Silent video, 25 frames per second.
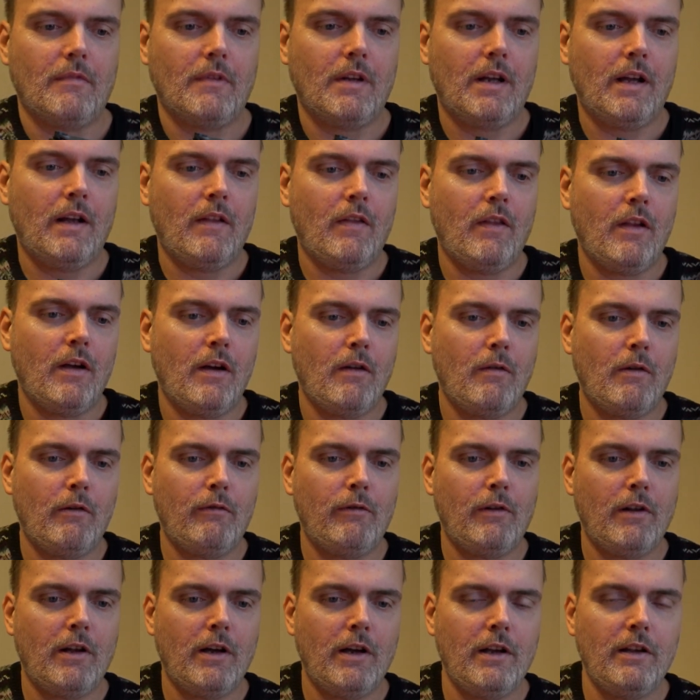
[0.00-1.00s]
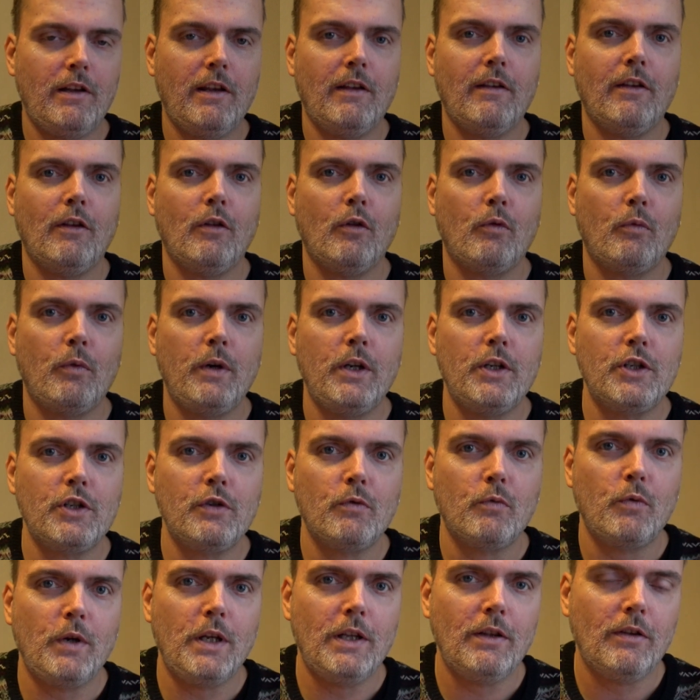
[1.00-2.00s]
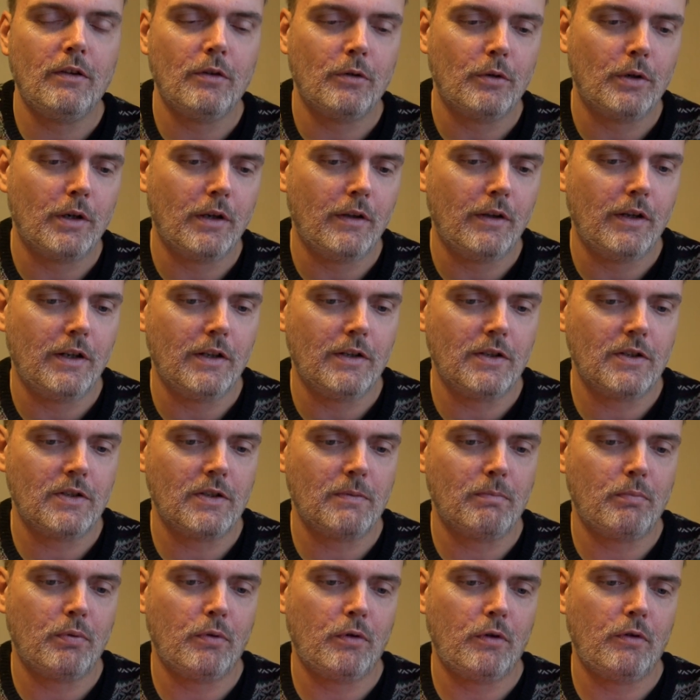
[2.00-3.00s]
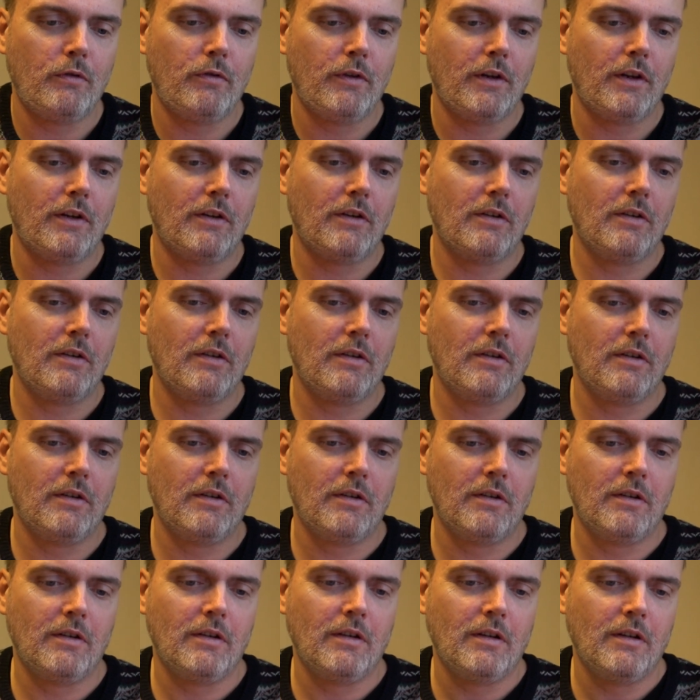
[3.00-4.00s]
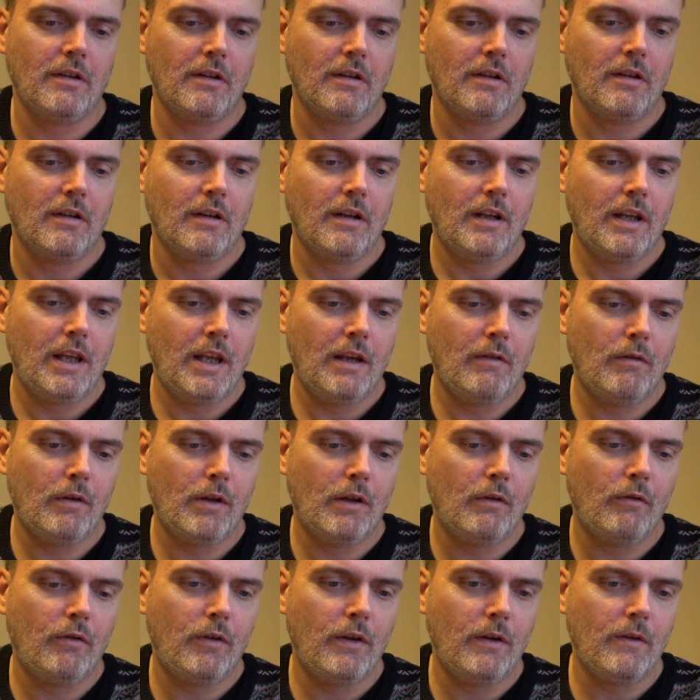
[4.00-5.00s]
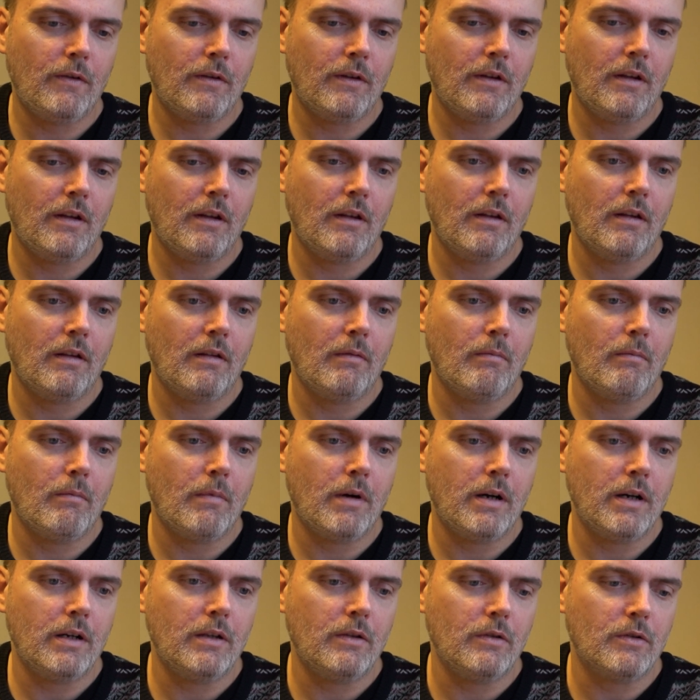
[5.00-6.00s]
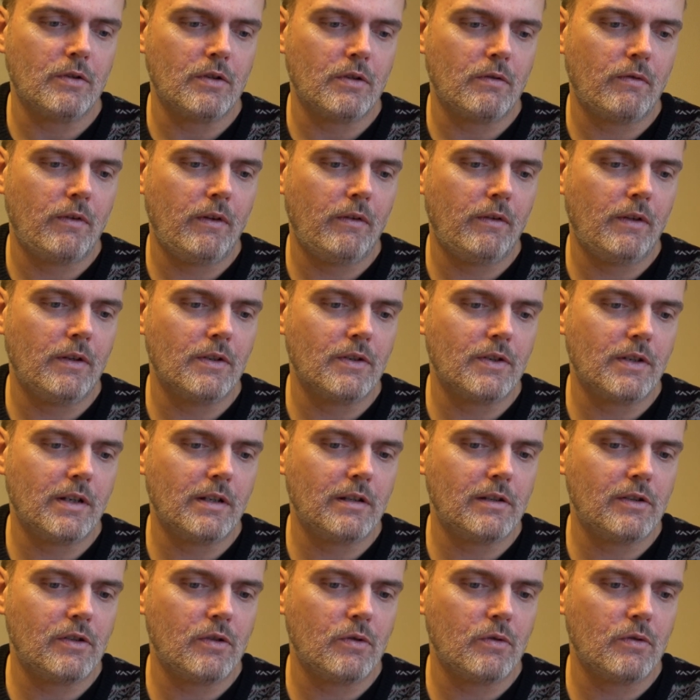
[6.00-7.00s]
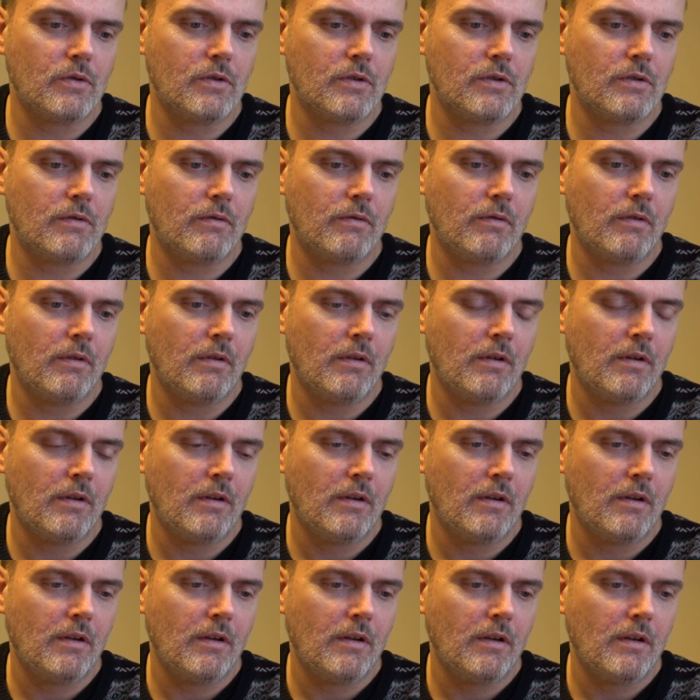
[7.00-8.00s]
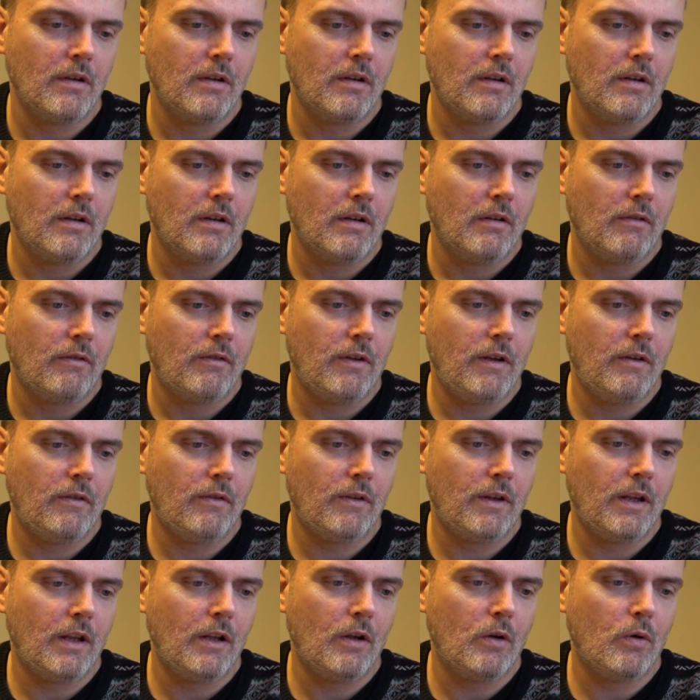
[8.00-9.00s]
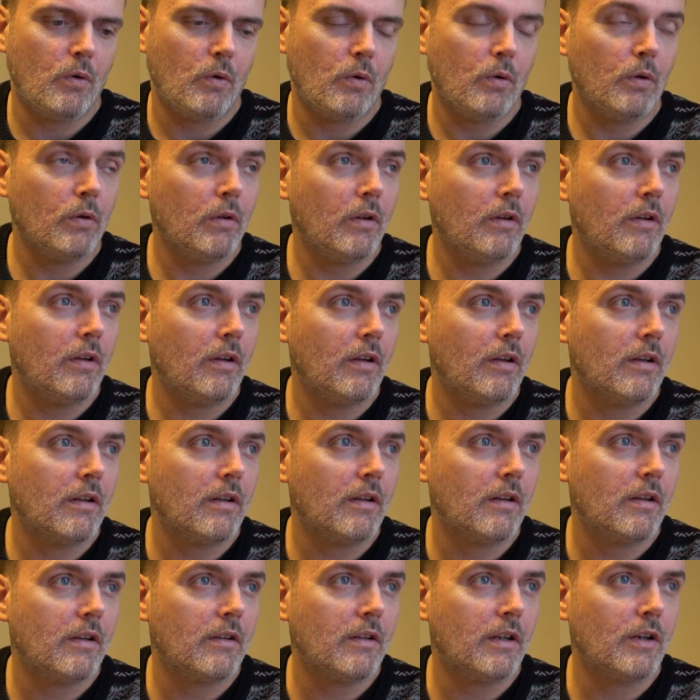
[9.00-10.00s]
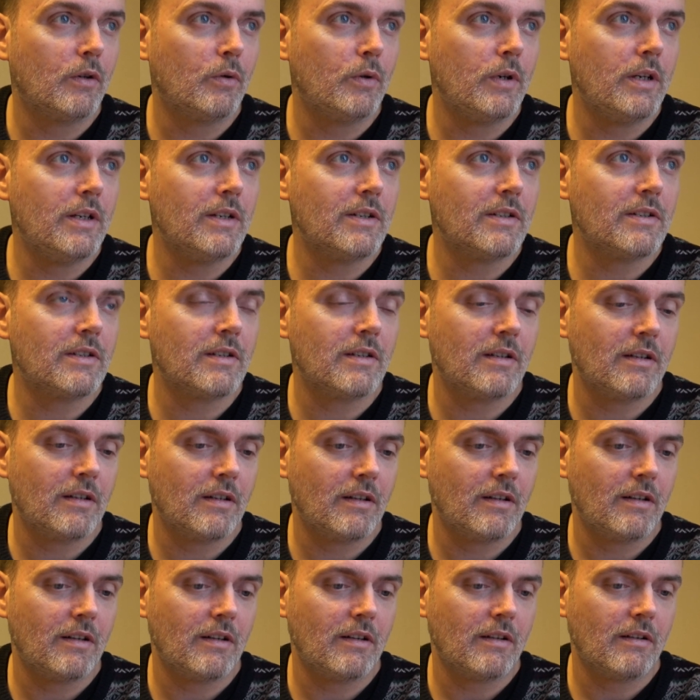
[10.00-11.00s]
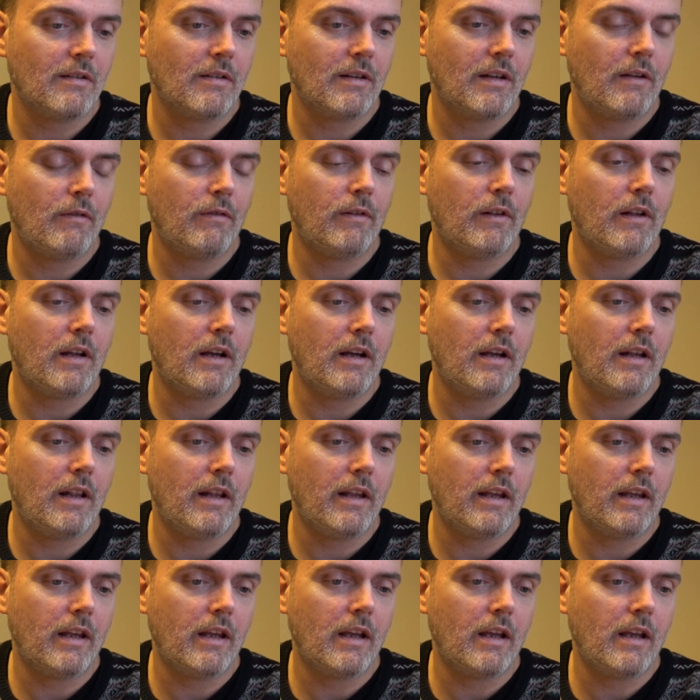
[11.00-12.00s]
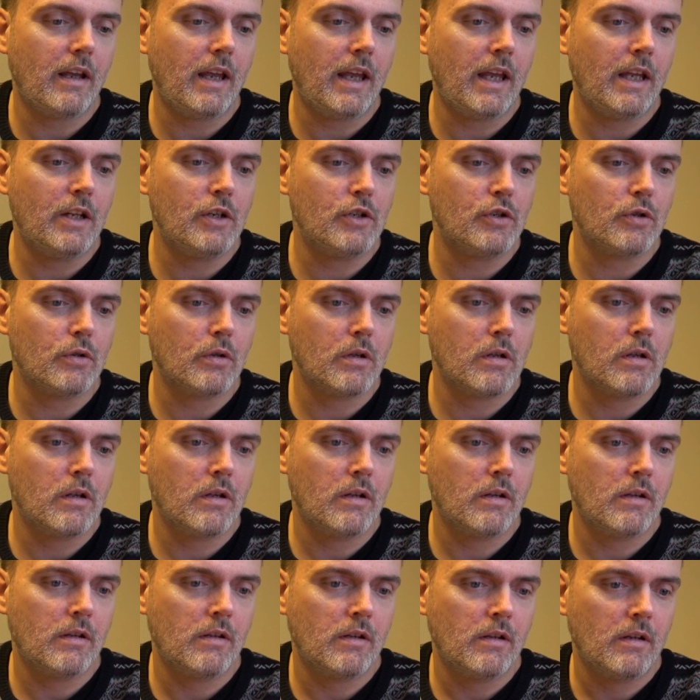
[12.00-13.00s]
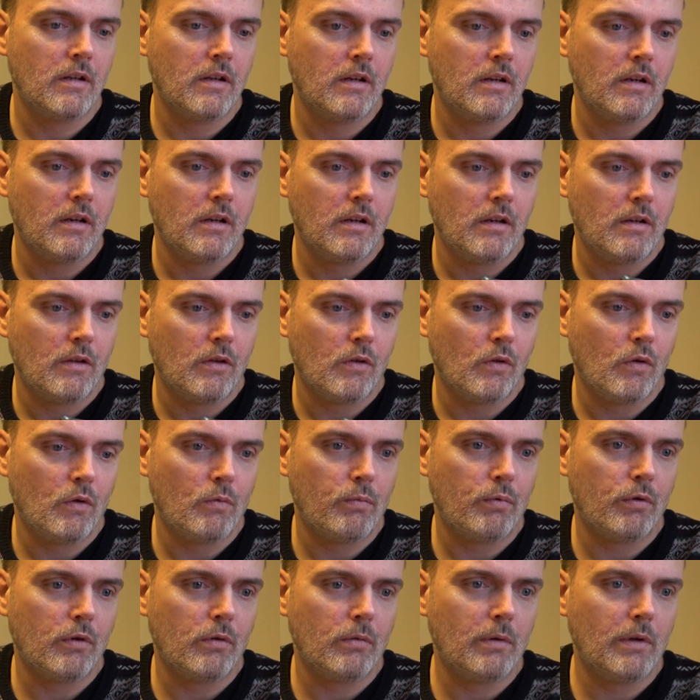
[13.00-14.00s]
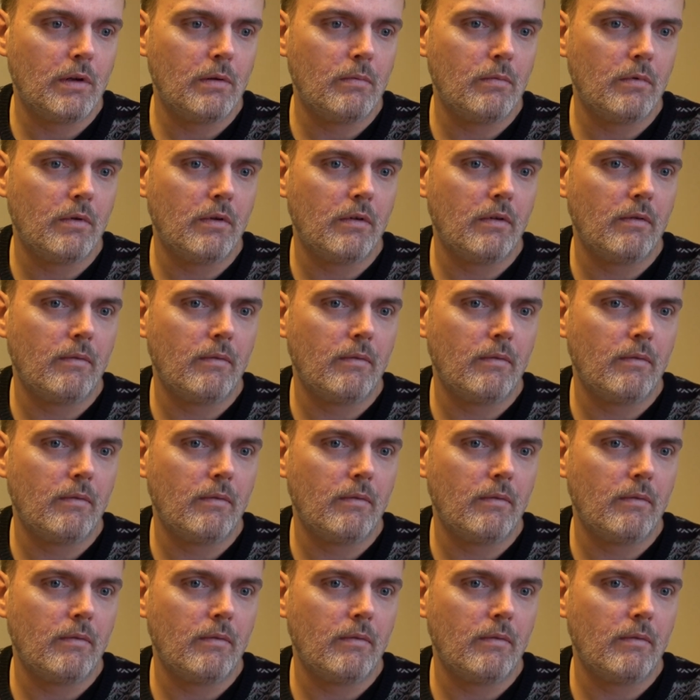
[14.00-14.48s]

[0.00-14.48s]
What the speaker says: And now I fly it in the Norwegian winter and it's perfect. Even in 15 minus 15 Celsius, 15 cold degrees, we fly like an angel. No problem.